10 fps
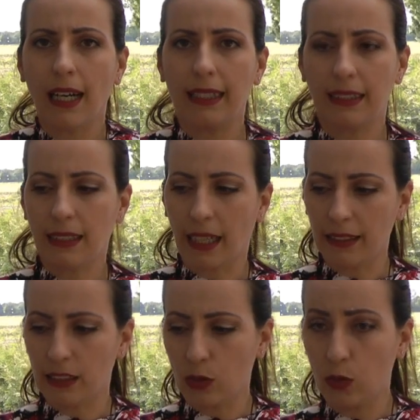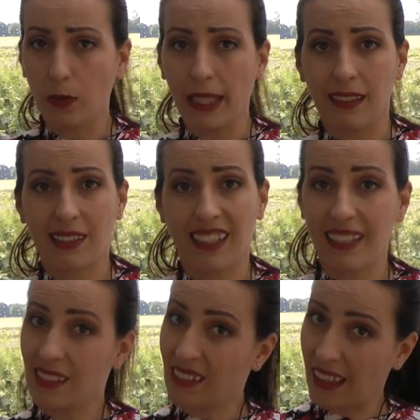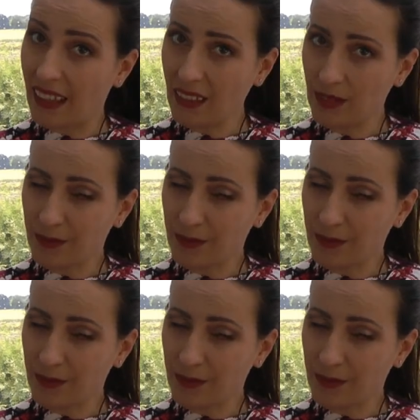I decided to make a size 10.